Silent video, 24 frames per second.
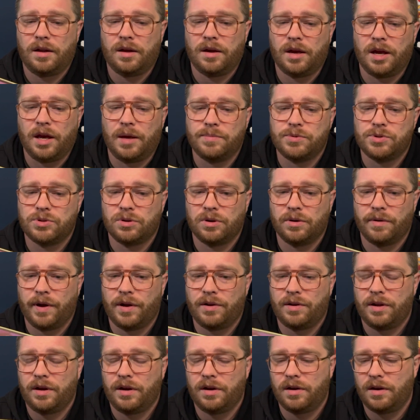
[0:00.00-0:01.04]
a game store
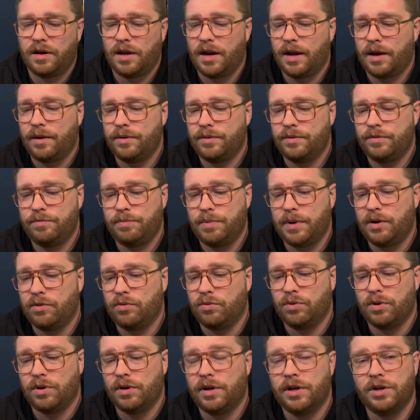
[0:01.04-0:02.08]
around here, and I've been
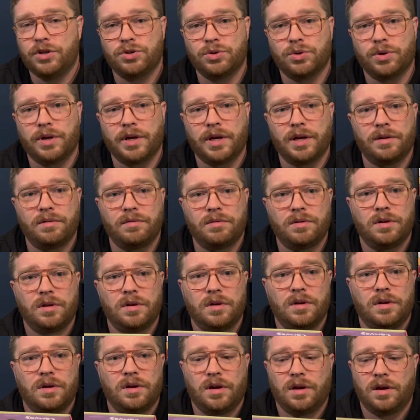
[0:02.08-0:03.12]
really enjoying it
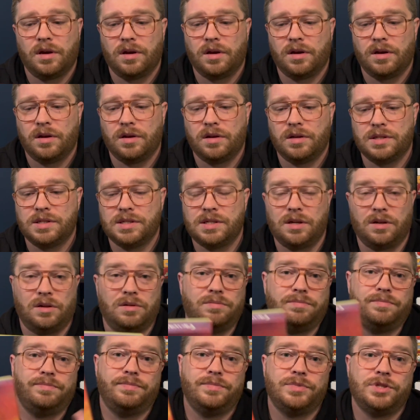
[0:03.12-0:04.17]
still.
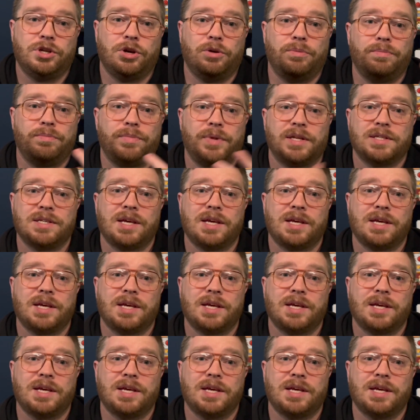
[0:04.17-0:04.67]
So that's